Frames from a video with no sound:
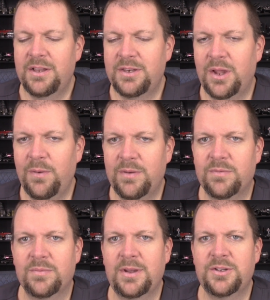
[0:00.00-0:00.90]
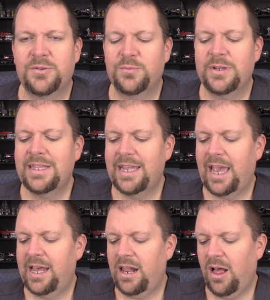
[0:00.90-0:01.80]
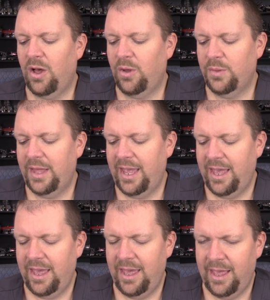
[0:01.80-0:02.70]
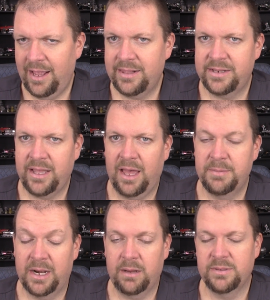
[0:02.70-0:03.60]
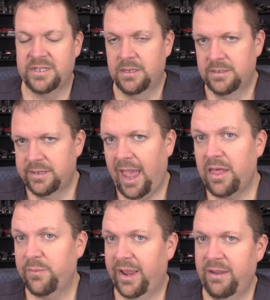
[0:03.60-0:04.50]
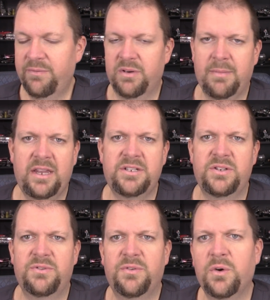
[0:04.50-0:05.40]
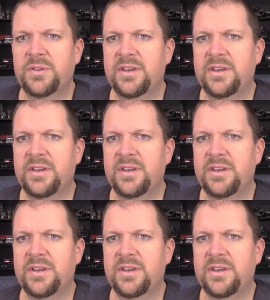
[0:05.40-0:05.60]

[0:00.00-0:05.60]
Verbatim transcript: no information really at all at the time that I was gathering information for